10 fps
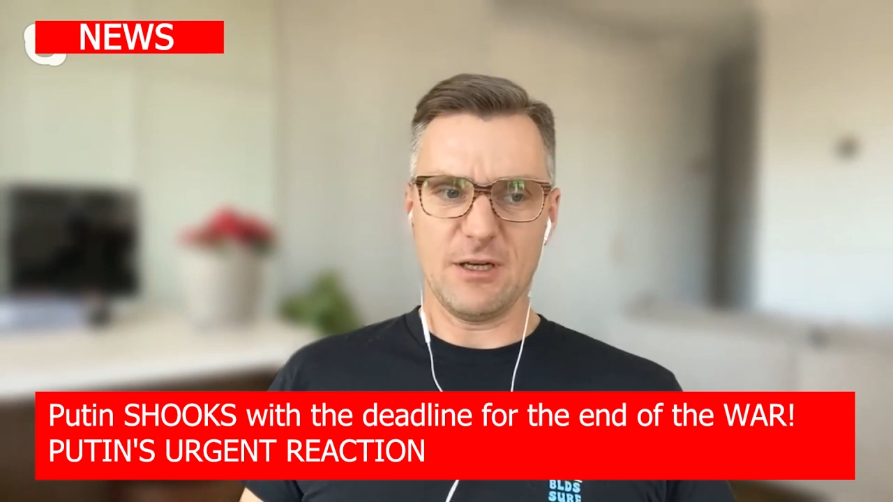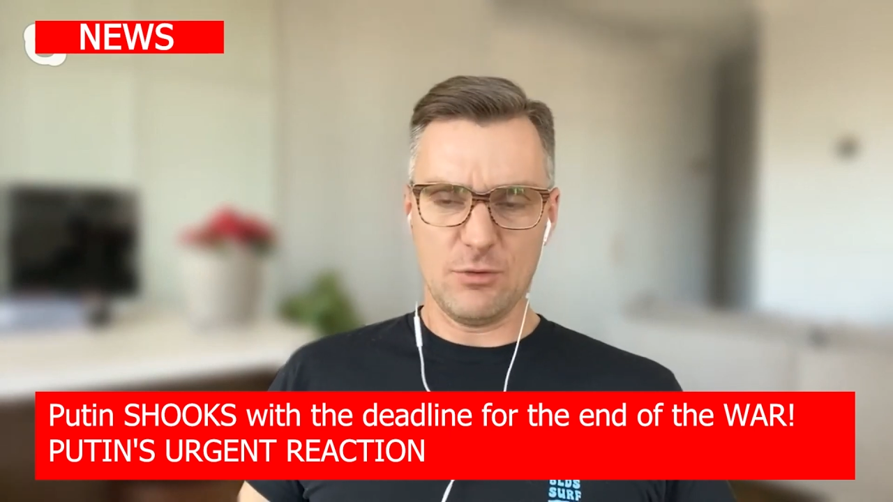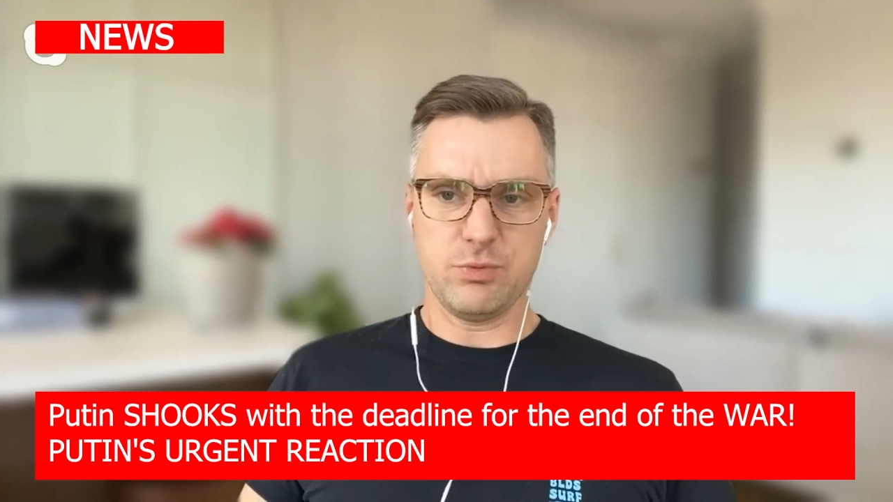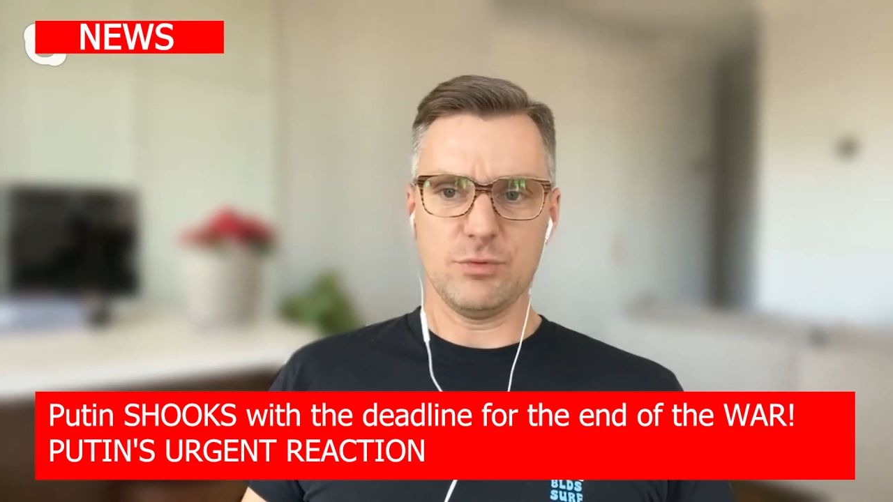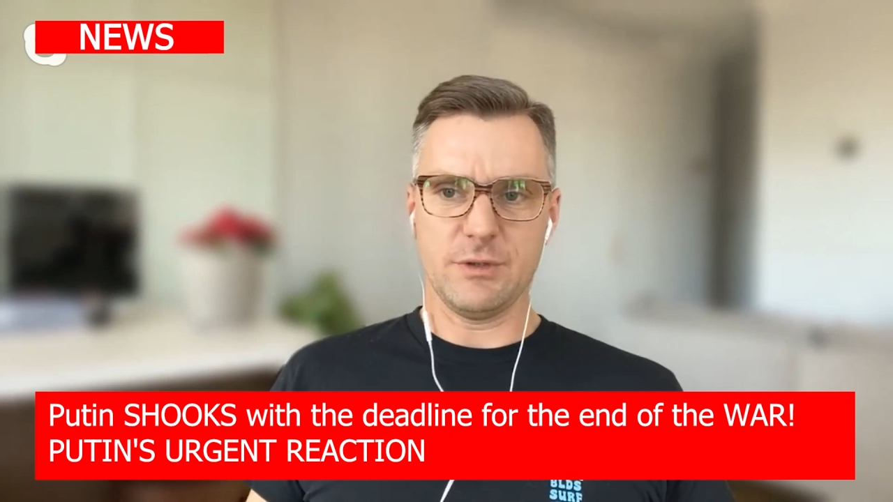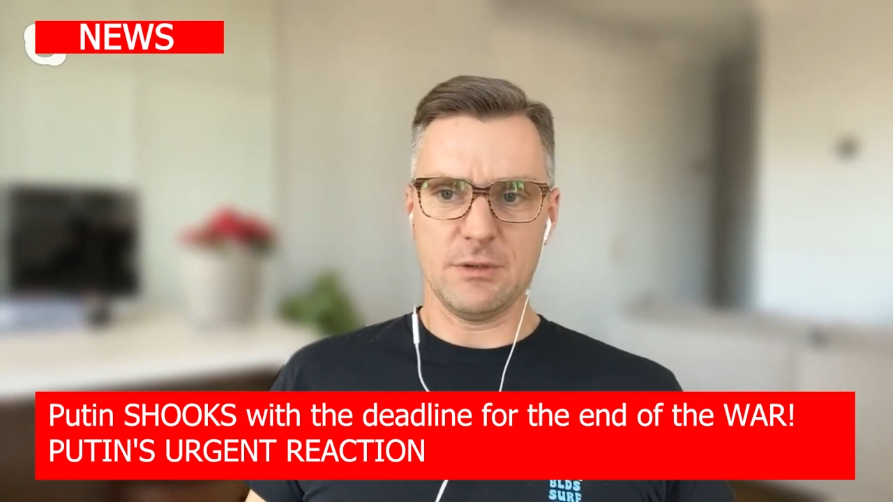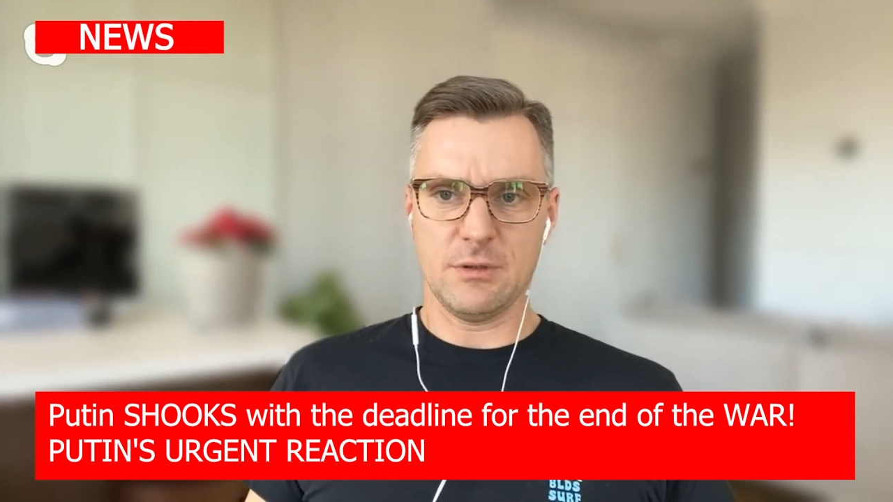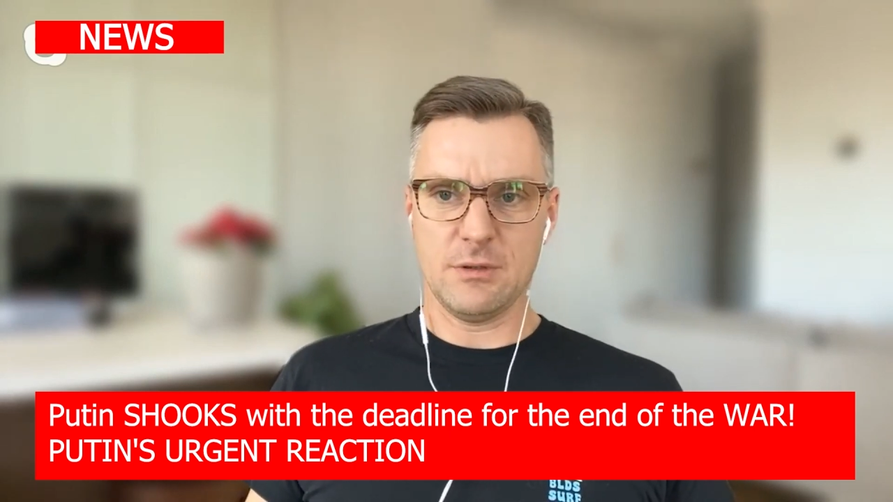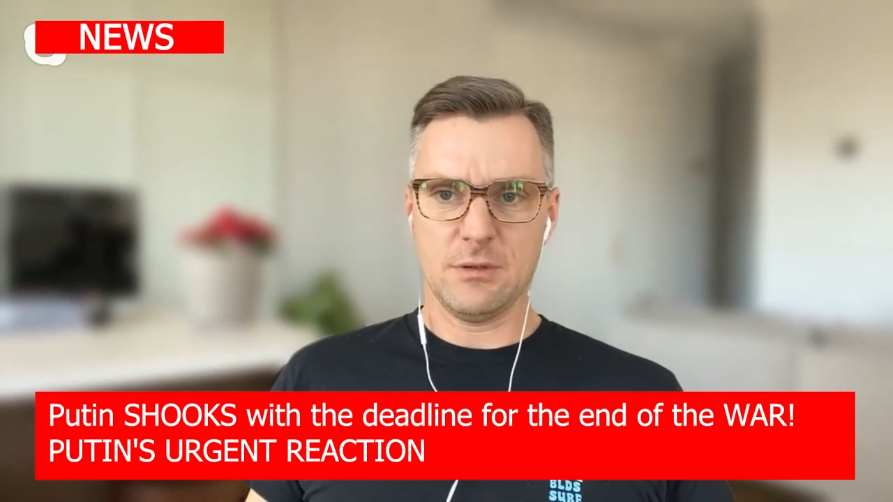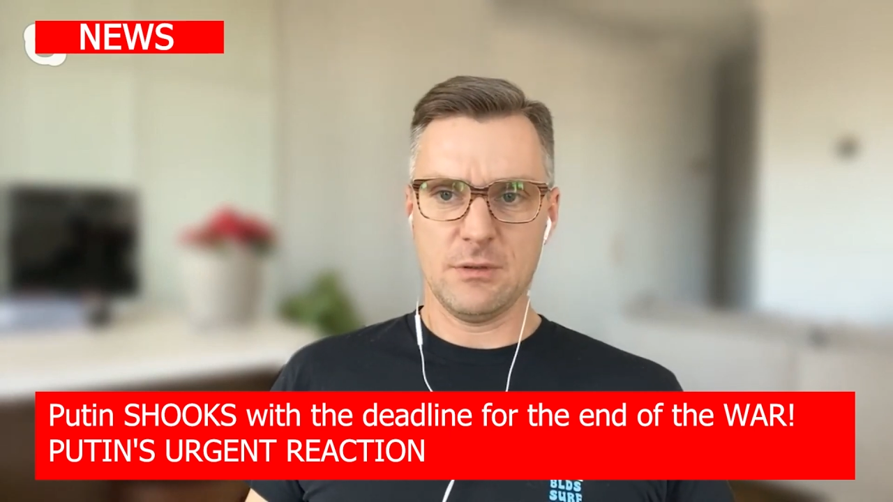You have
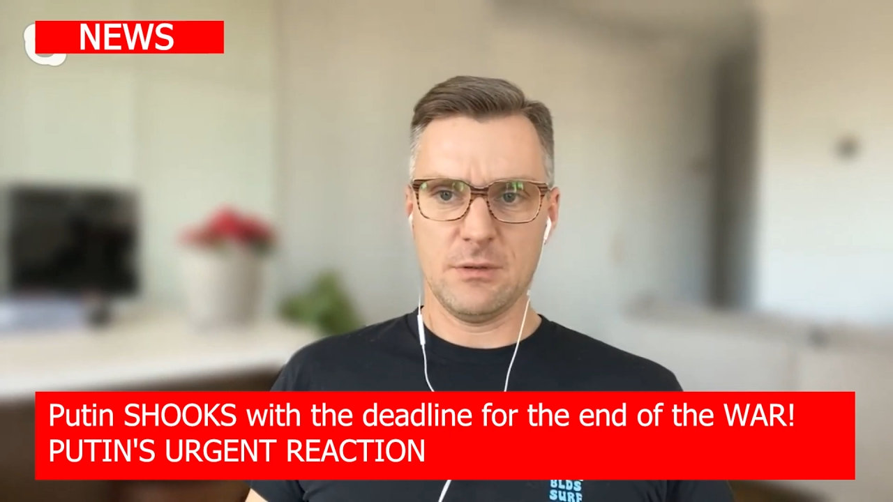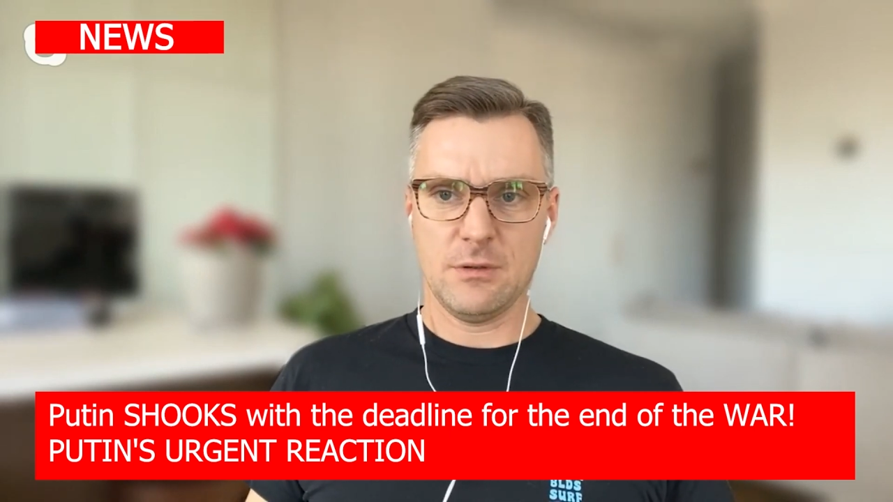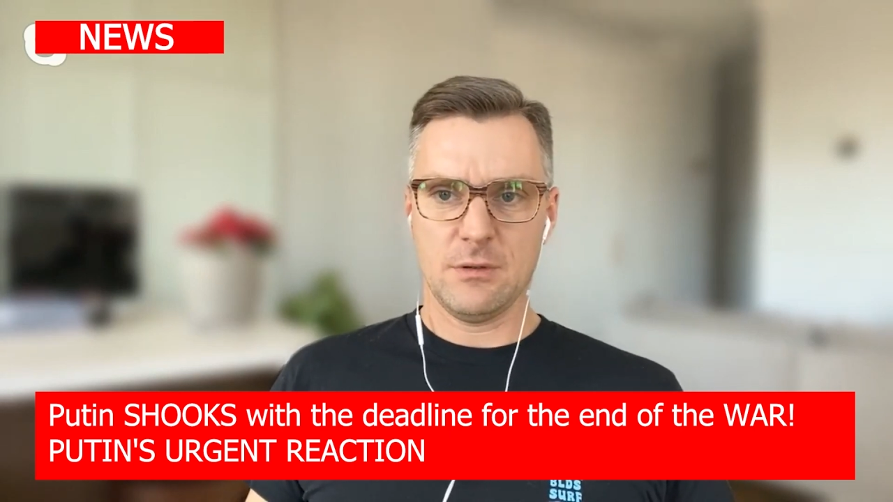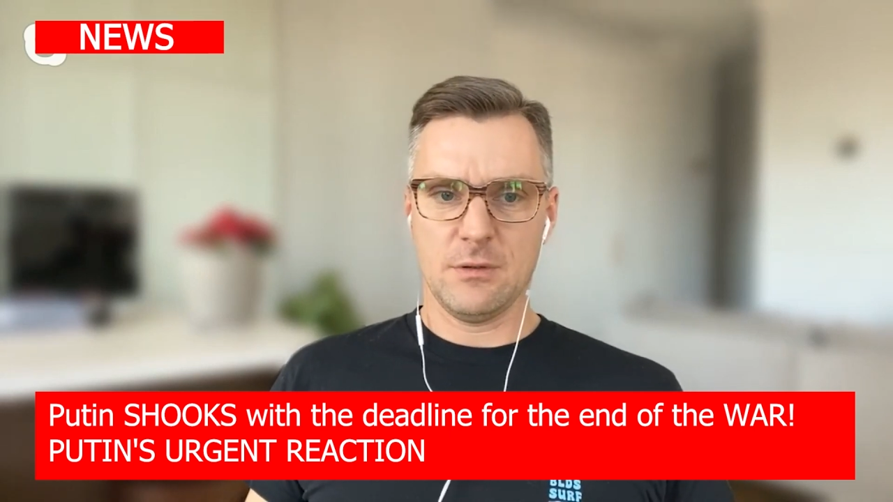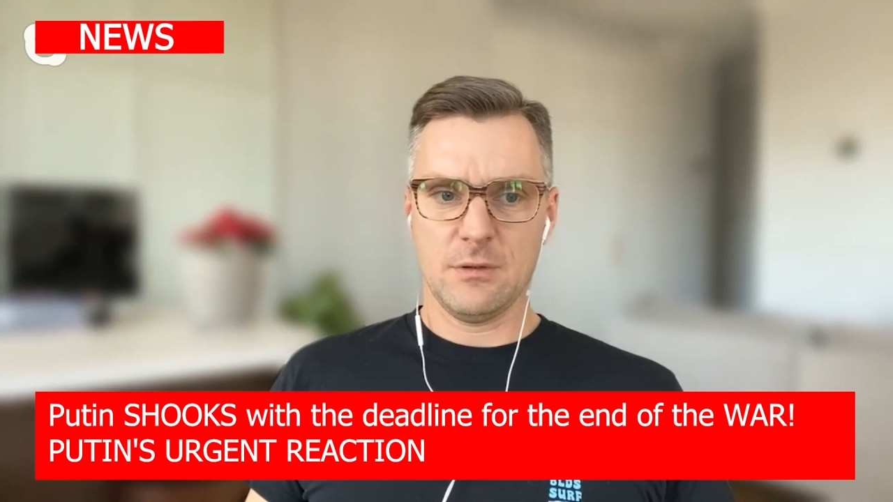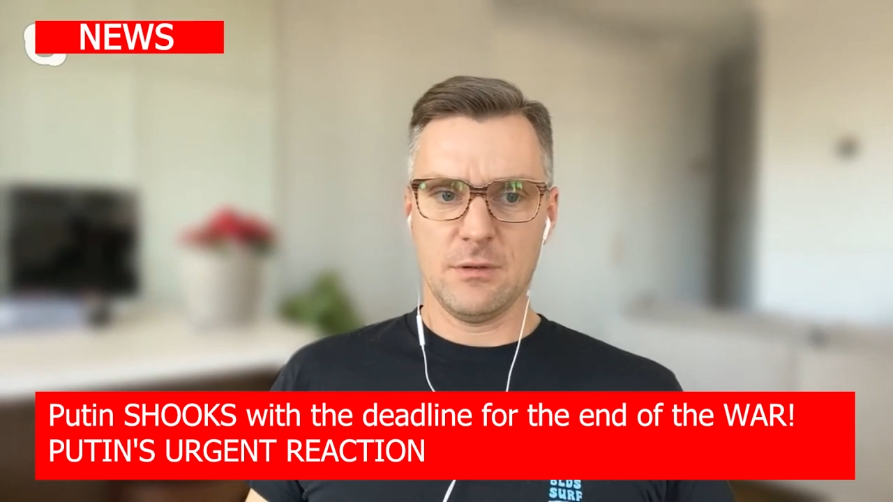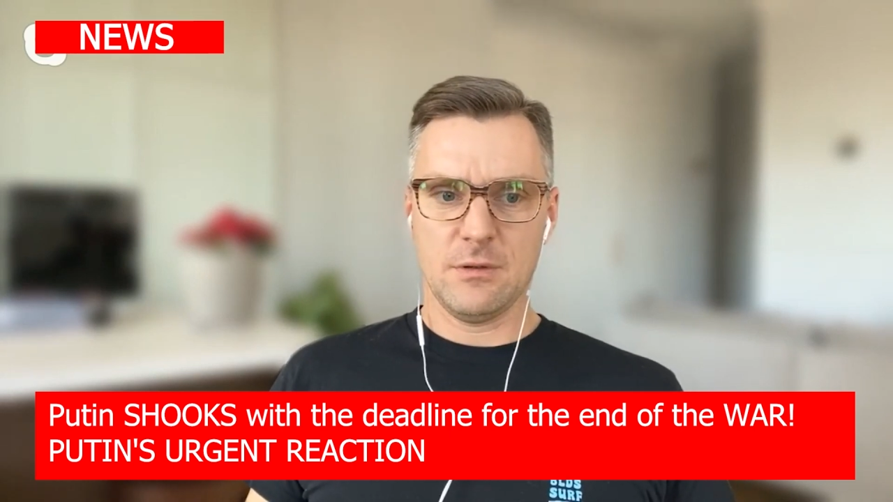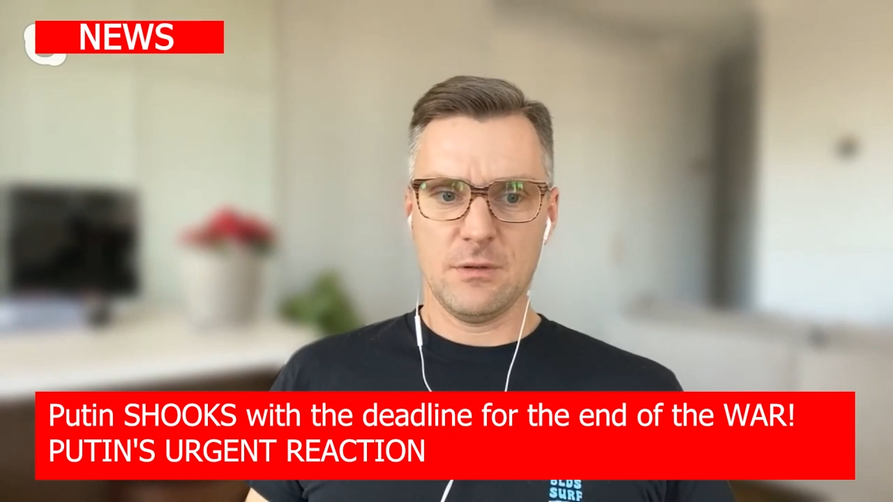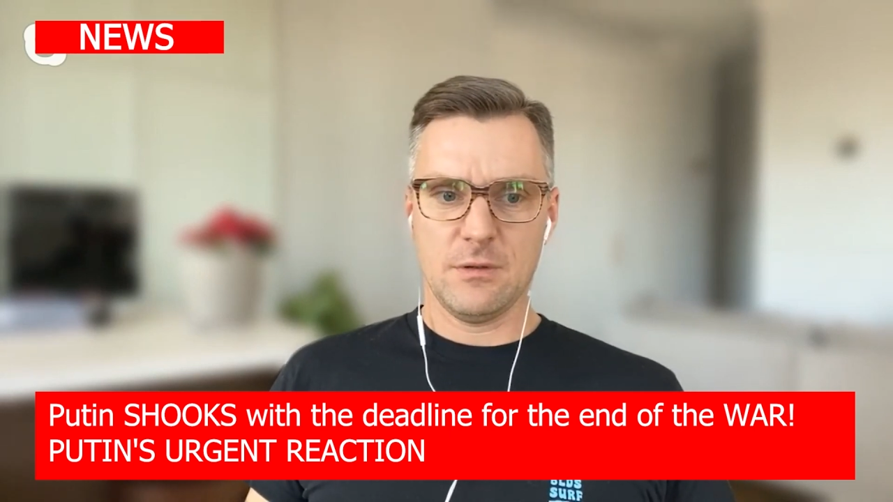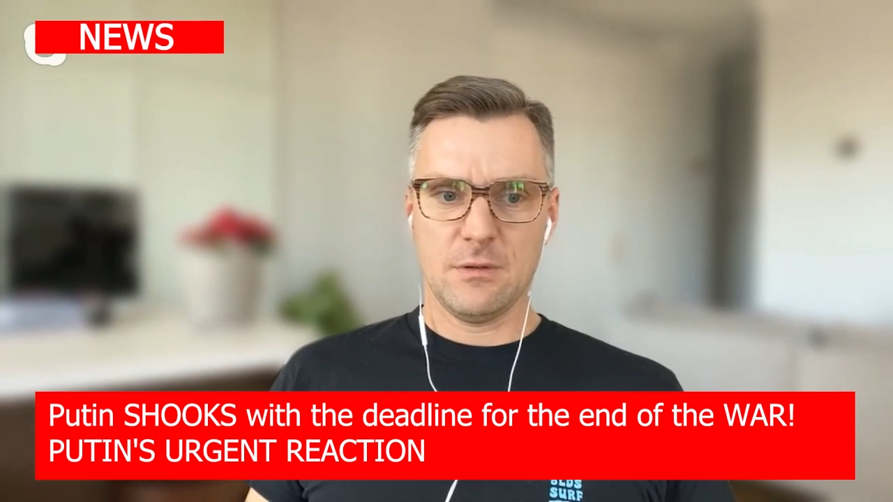other partners and topics
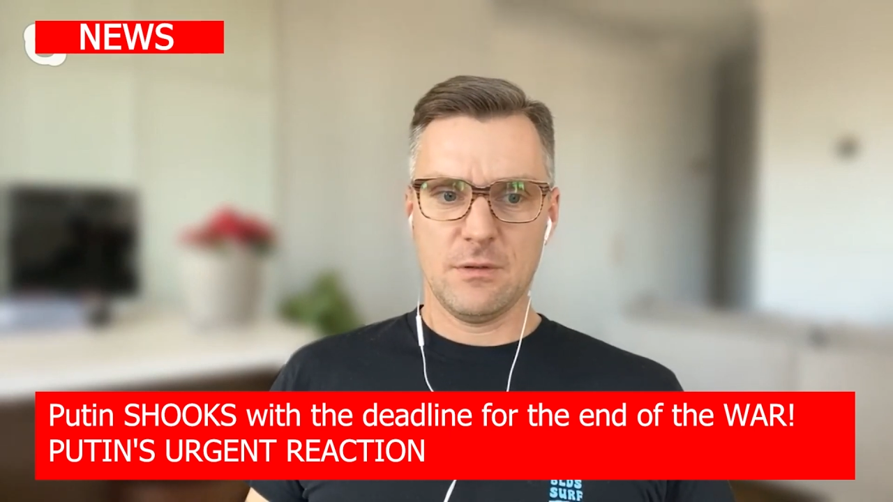to talk